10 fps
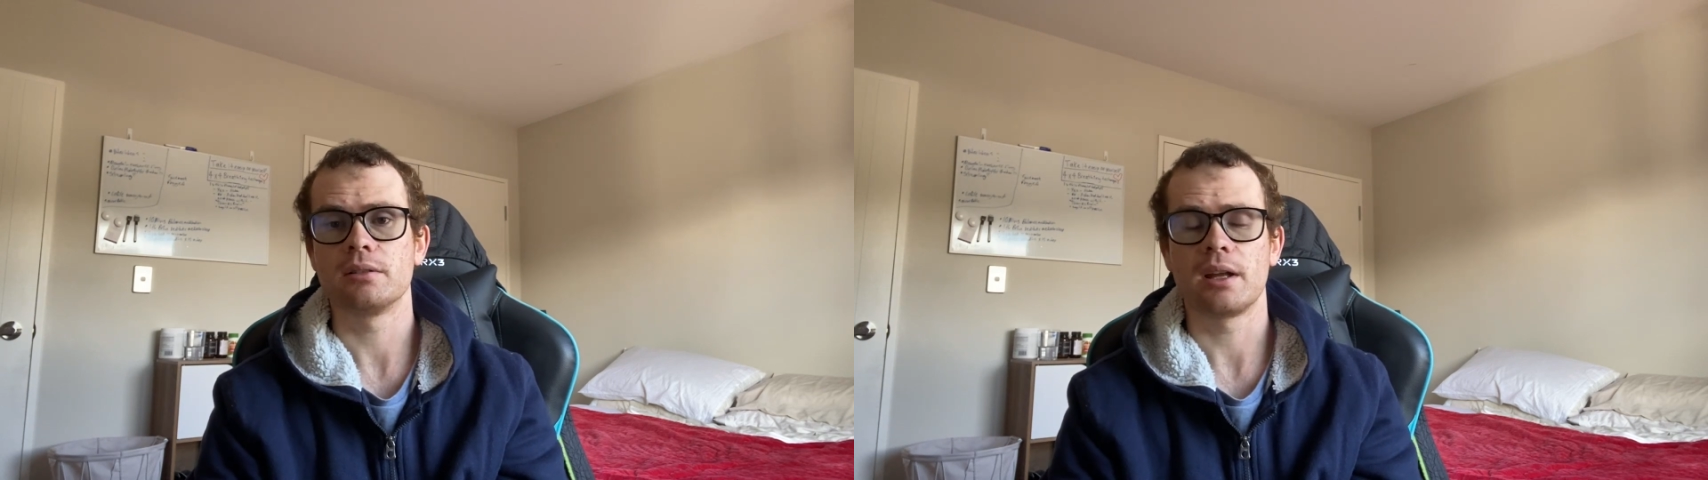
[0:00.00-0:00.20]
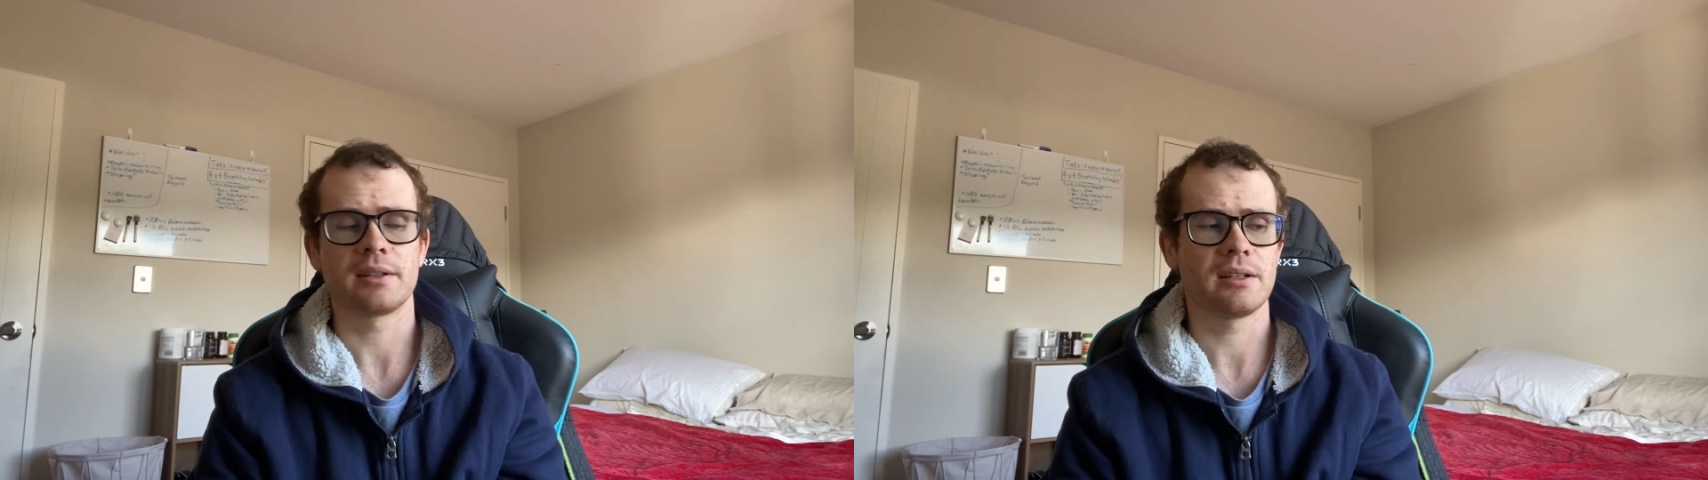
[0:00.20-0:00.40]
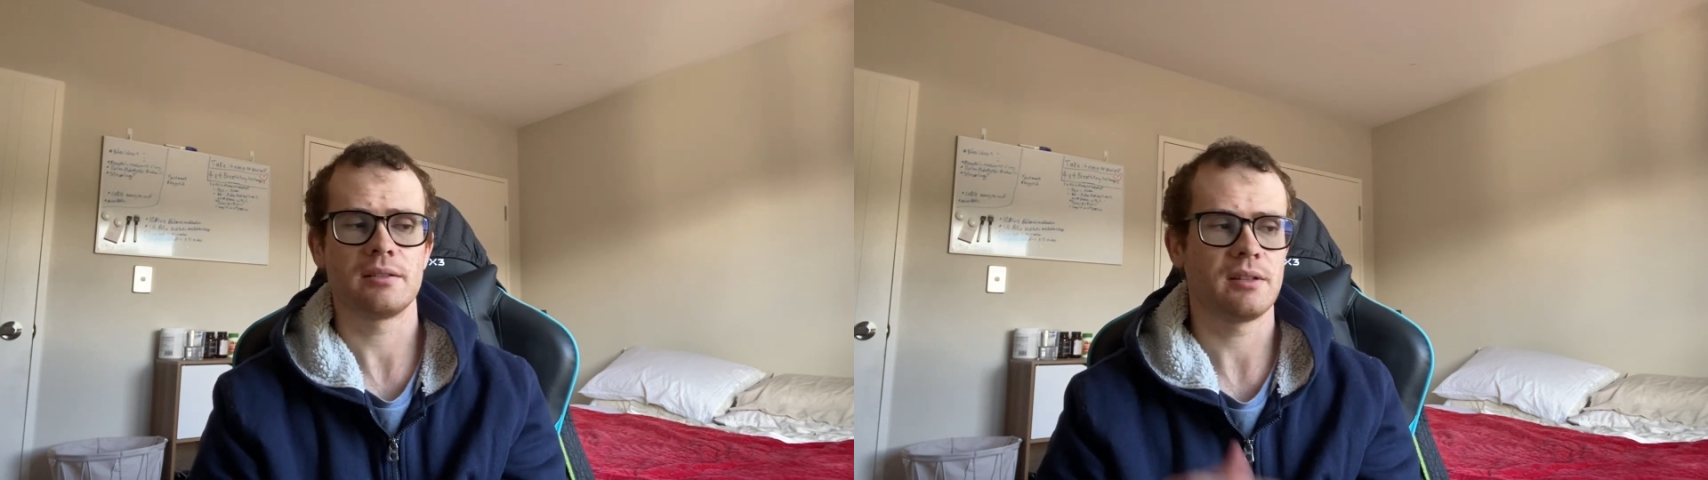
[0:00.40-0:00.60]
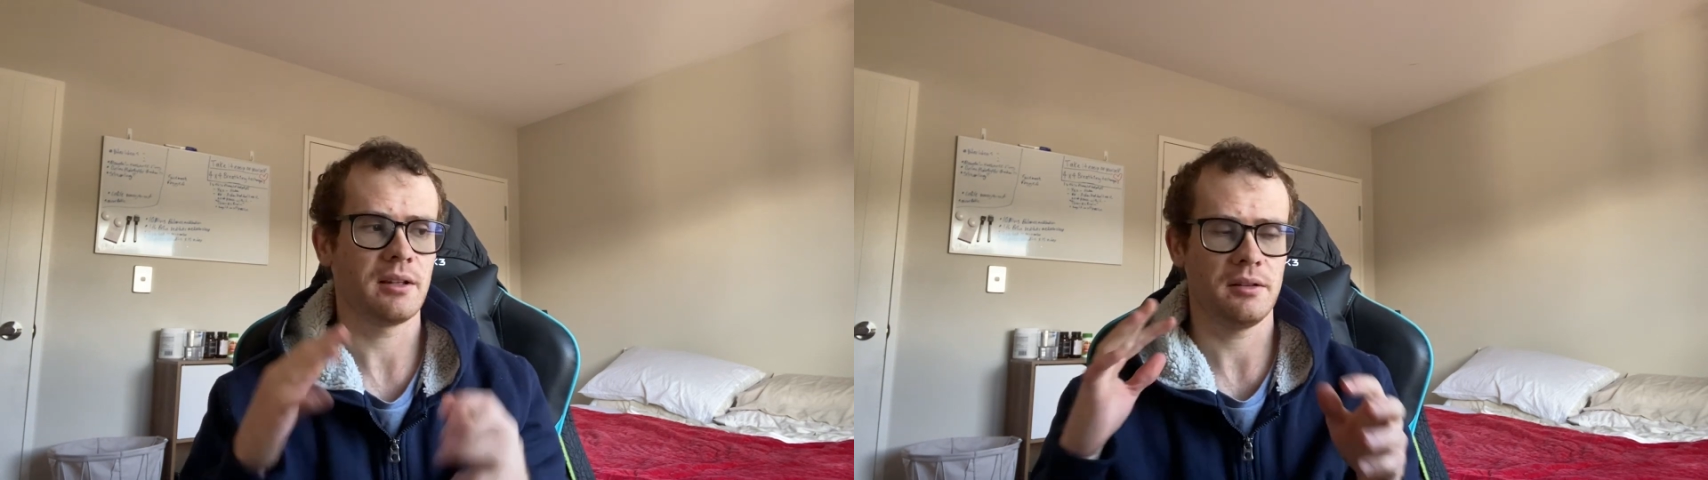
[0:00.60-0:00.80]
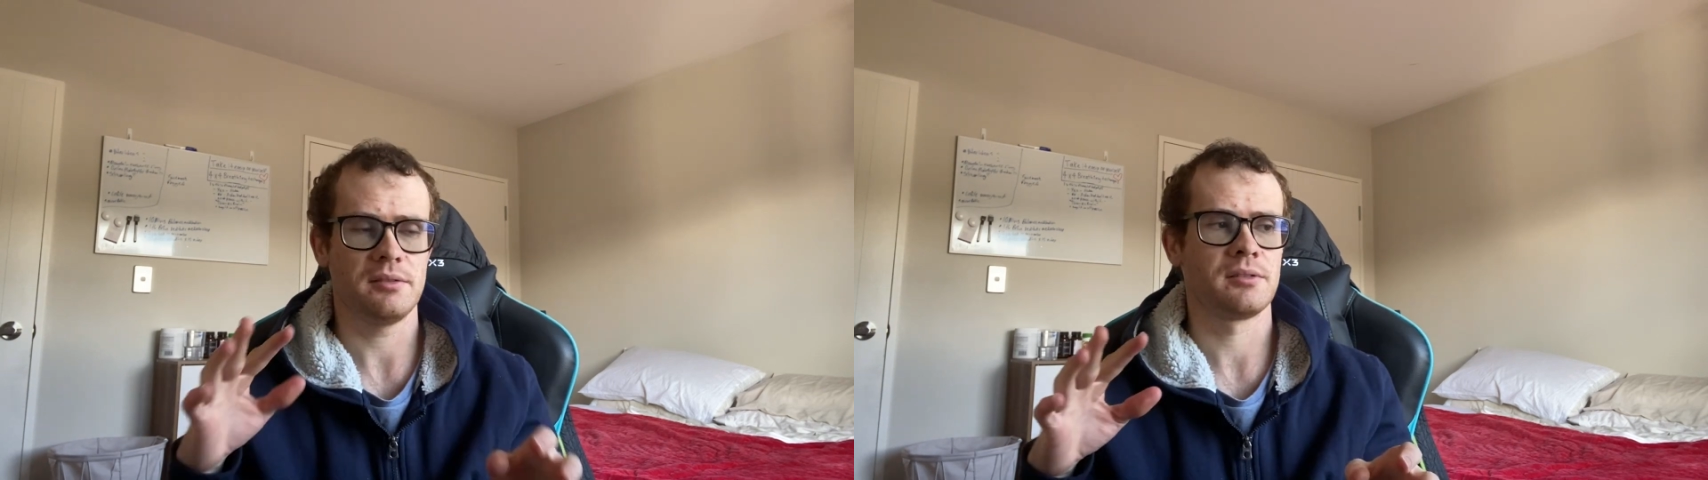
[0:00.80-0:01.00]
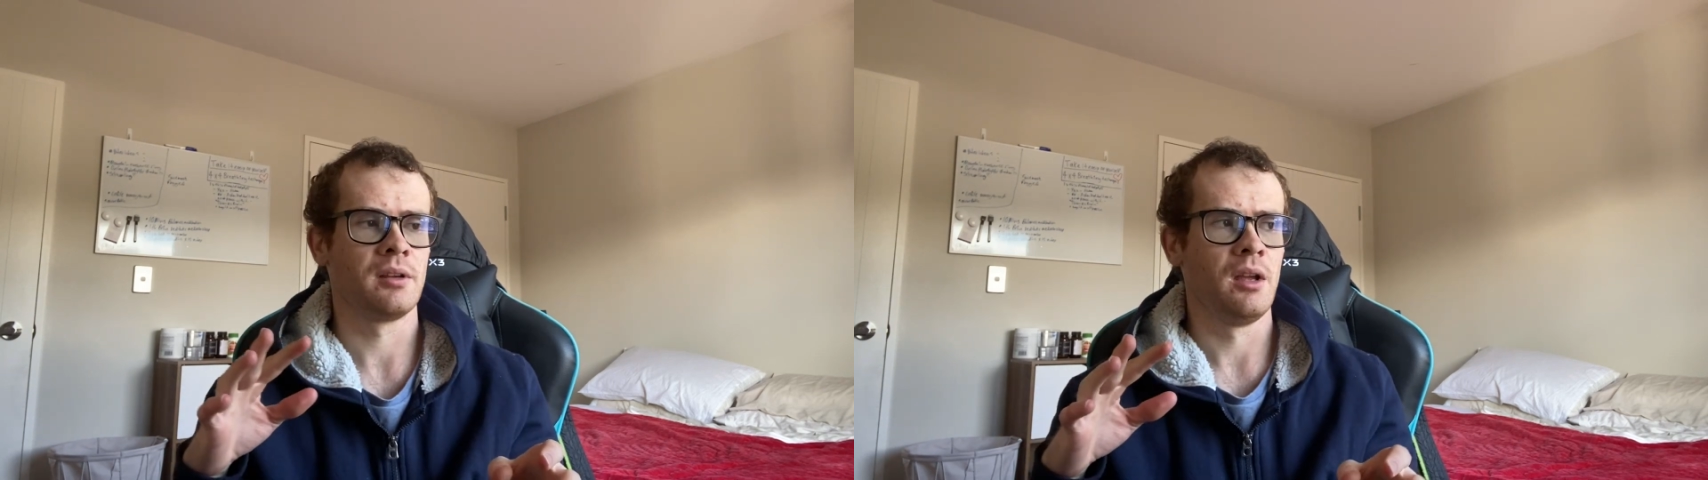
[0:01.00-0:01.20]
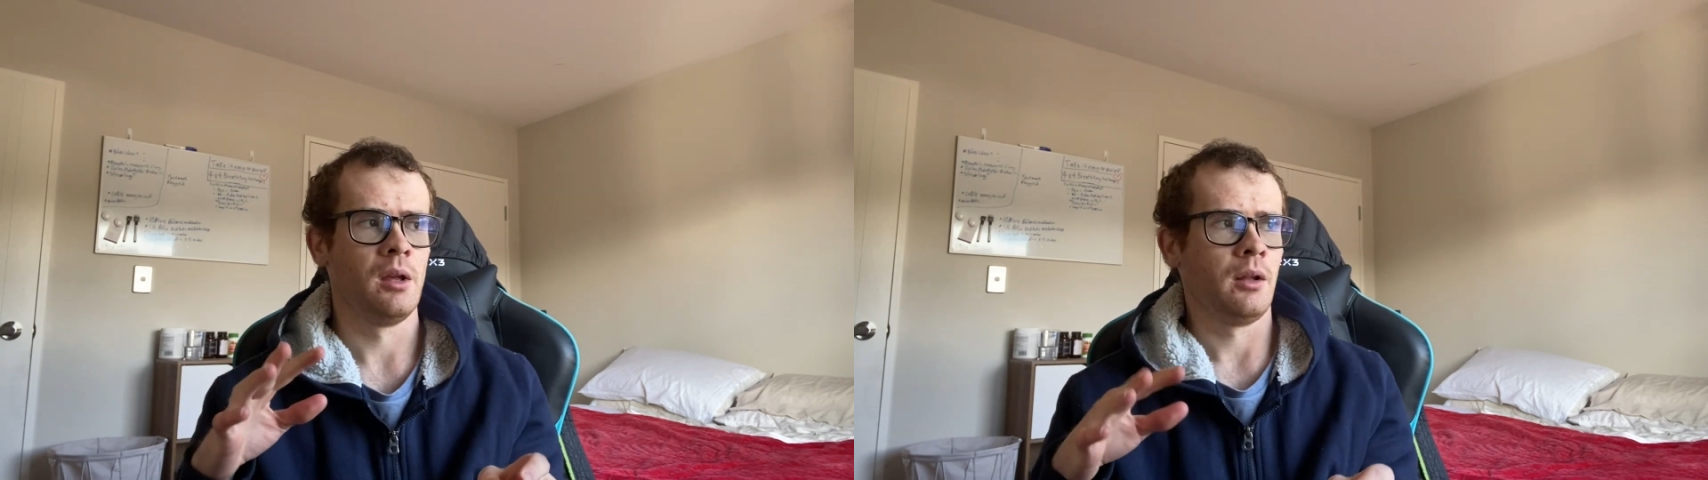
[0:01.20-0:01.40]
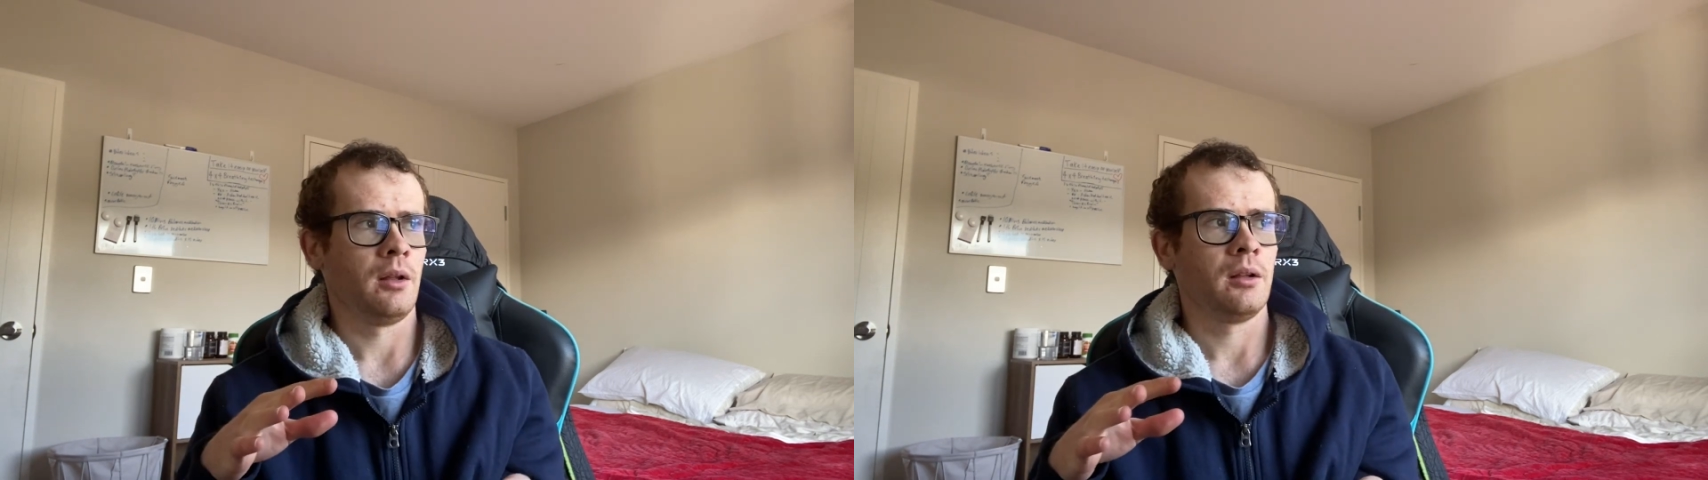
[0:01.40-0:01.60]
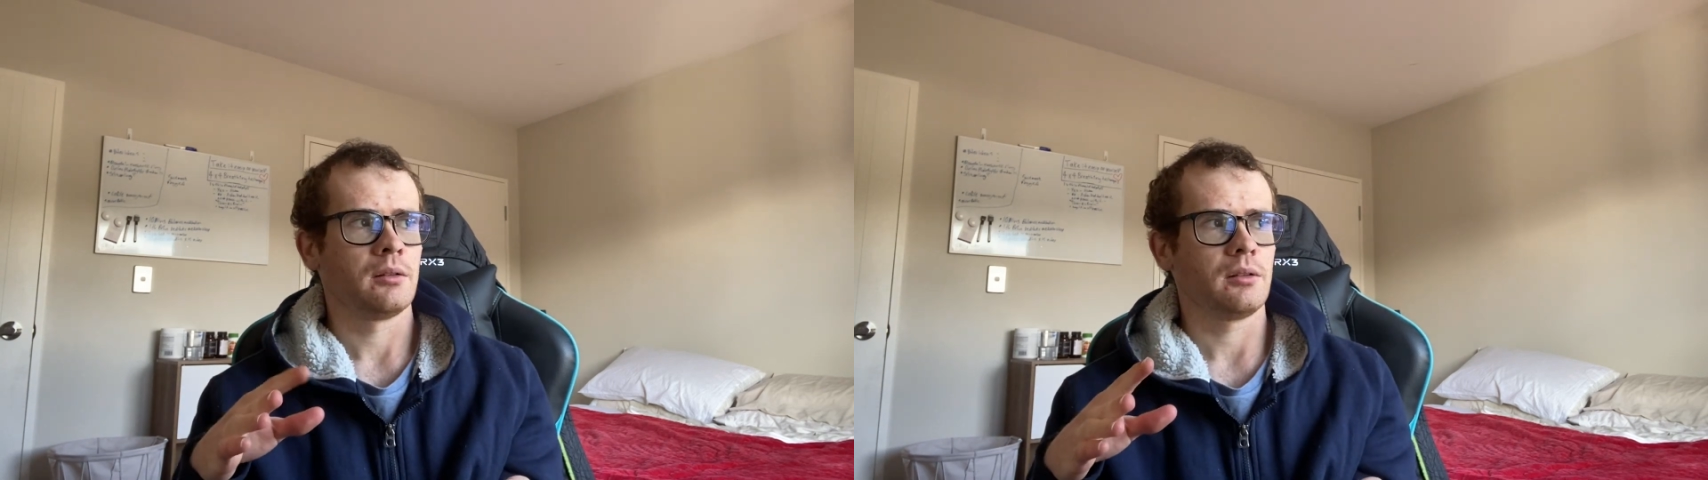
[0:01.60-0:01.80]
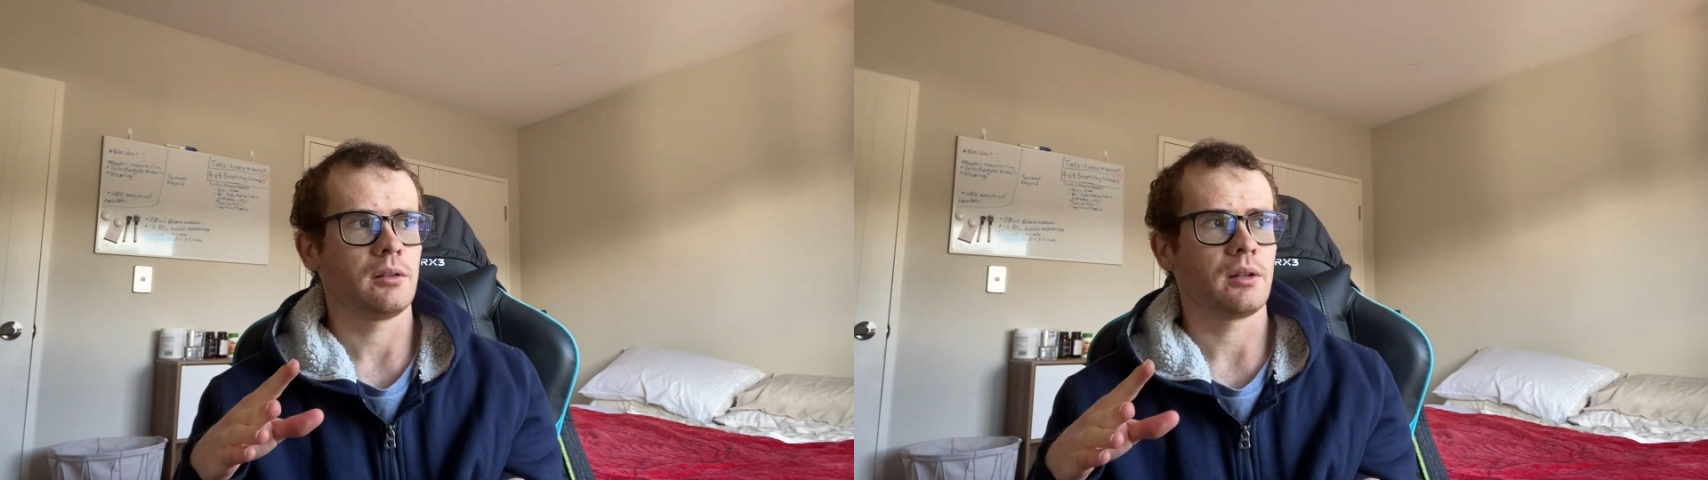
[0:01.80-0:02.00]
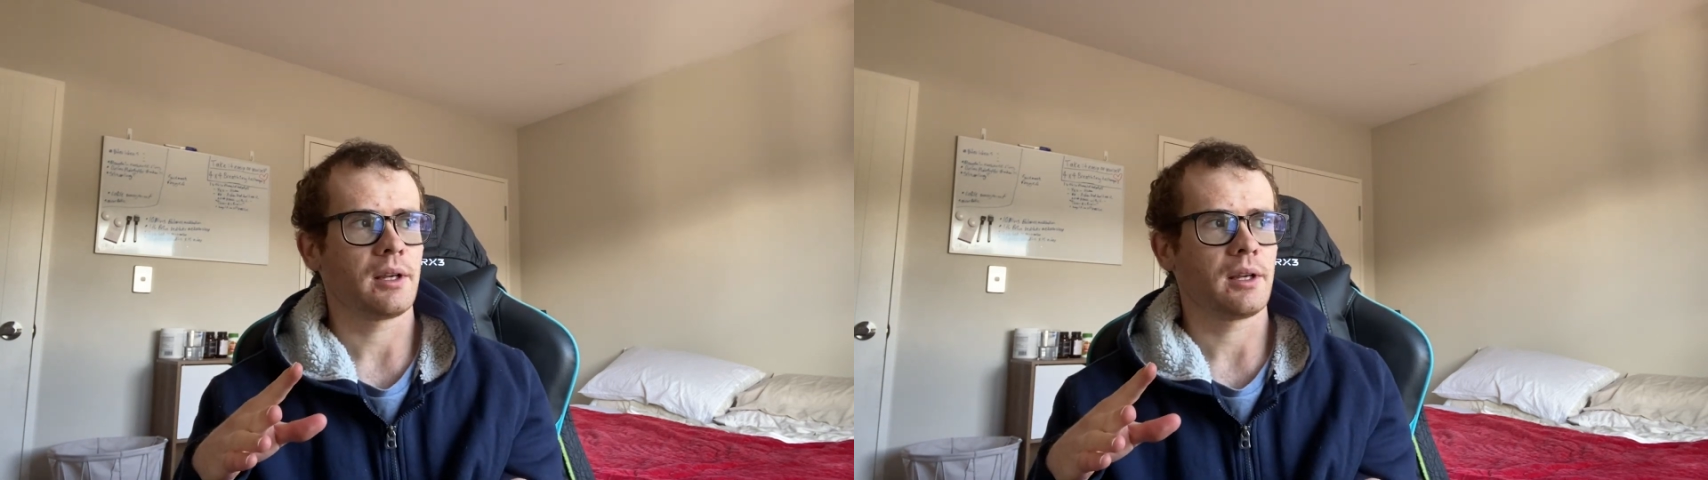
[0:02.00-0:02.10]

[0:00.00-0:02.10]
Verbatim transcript: Like that that is like